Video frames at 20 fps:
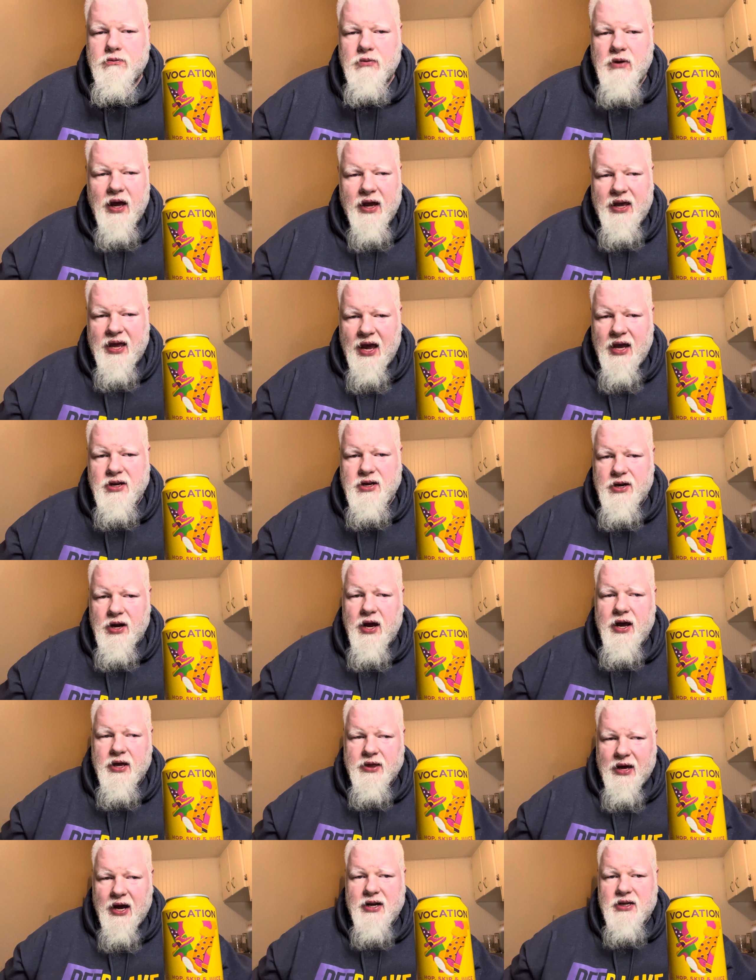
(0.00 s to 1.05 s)
deny
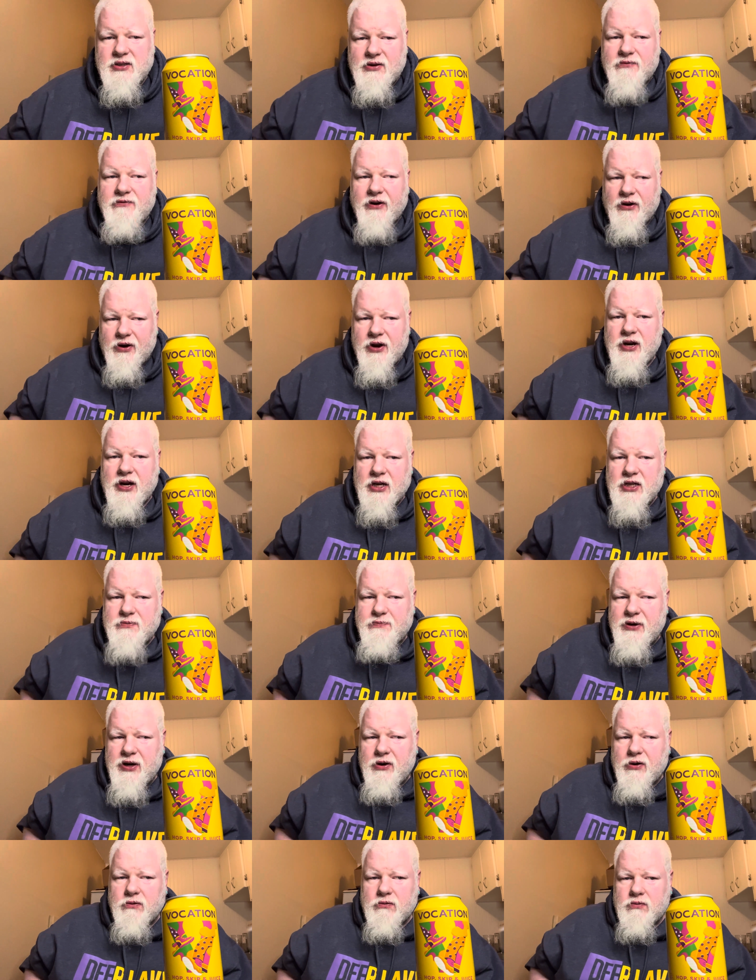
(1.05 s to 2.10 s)
it. That is a very nice
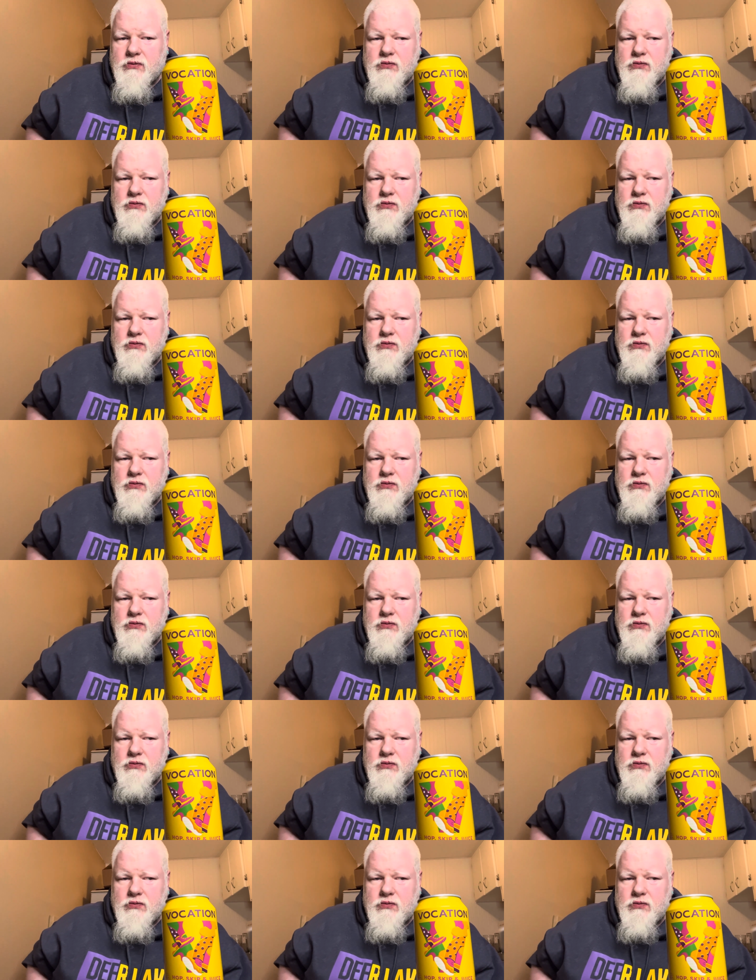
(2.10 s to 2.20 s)
beer.